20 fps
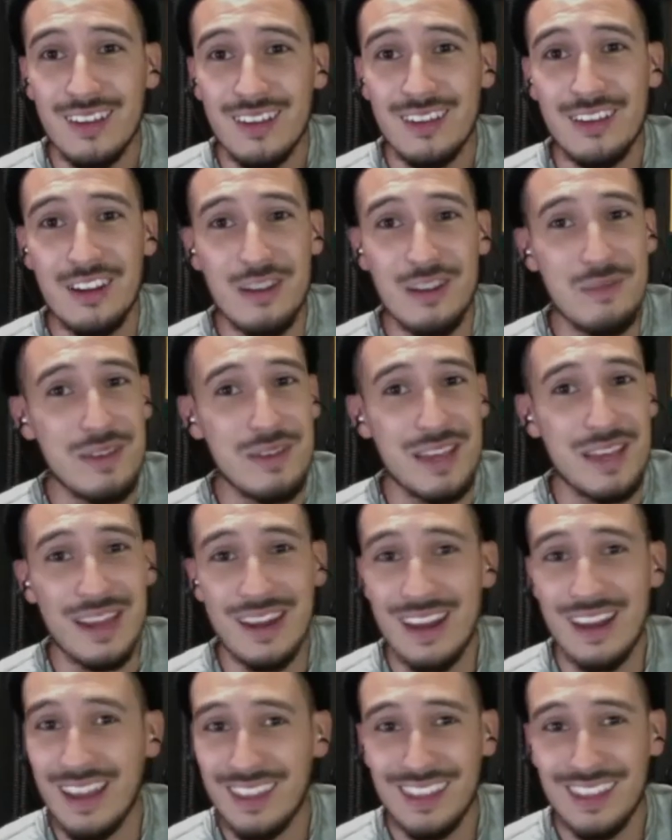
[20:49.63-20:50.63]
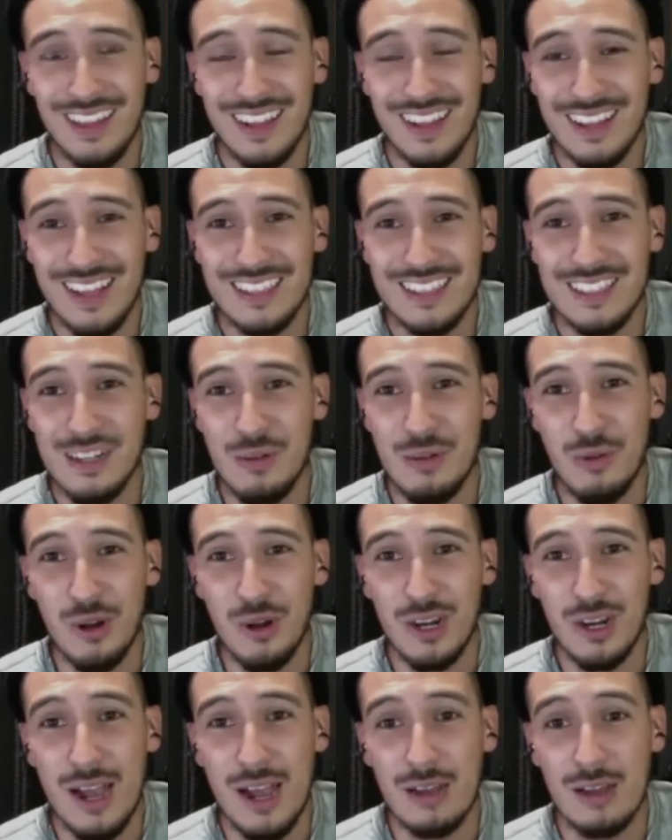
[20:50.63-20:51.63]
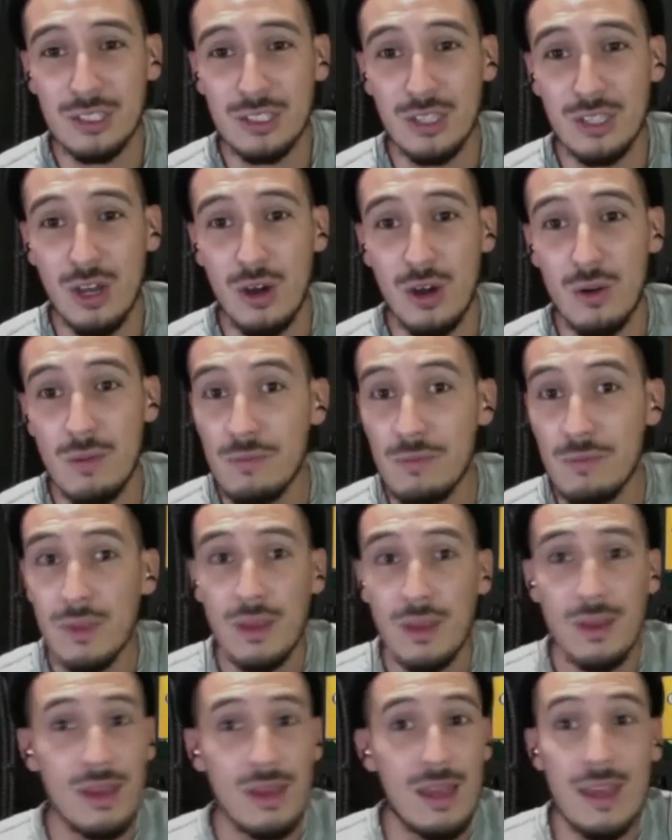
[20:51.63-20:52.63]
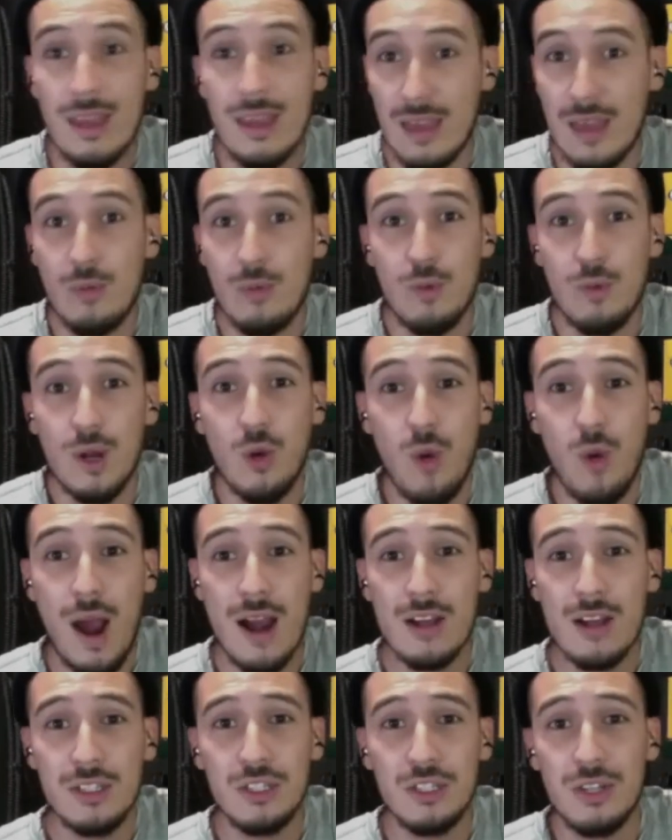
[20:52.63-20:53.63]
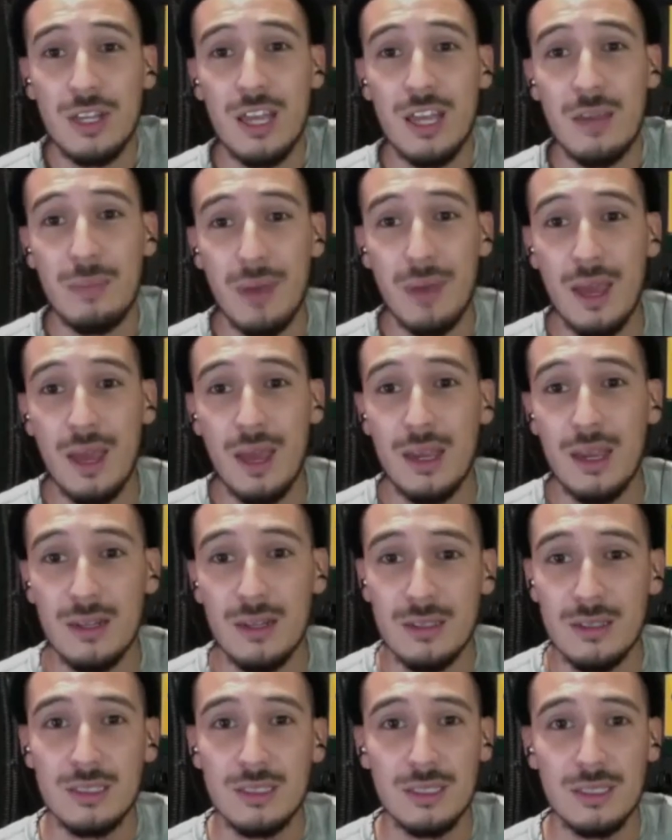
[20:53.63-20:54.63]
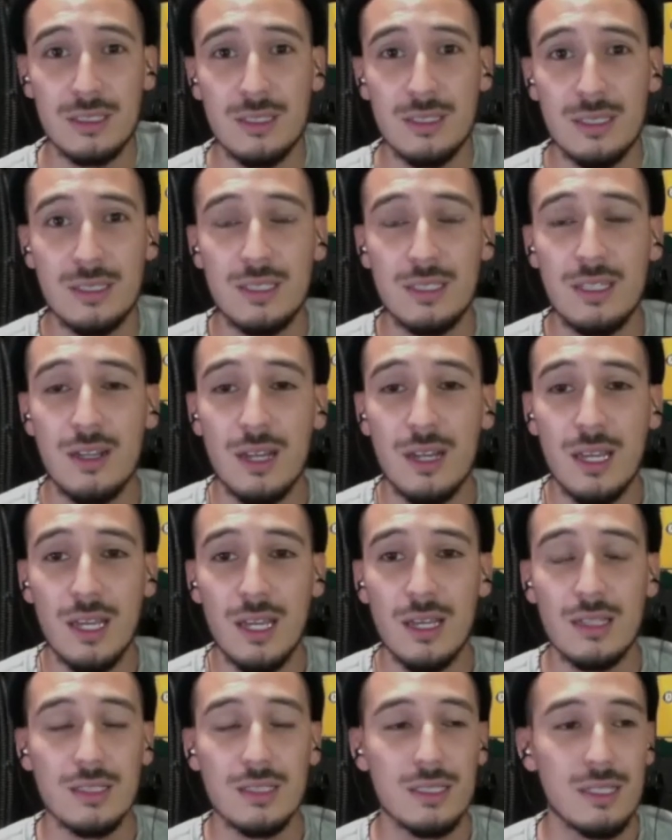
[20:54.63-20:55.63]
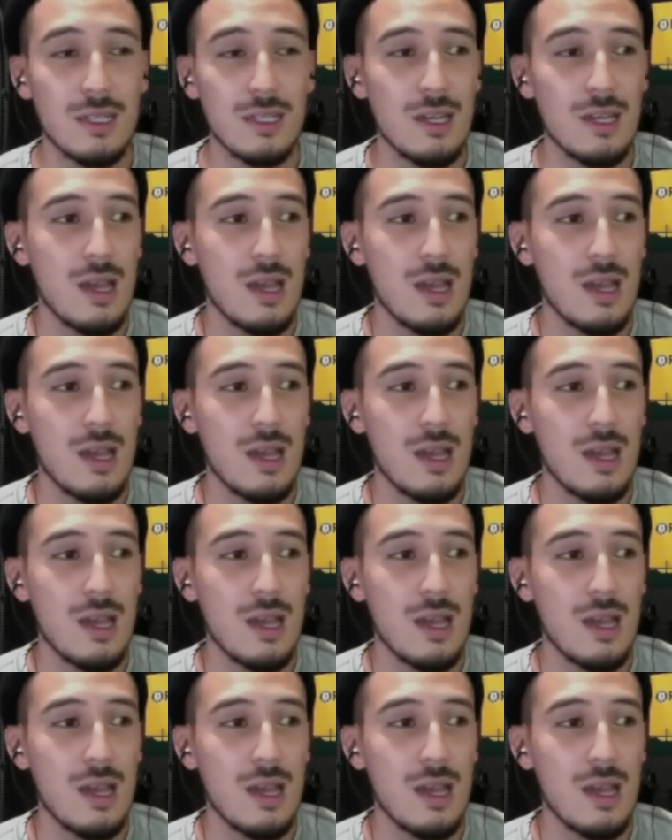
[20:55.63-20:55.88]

You know what I mean? Nothing like that's going to work out. So it requires you to get paid to see your kids.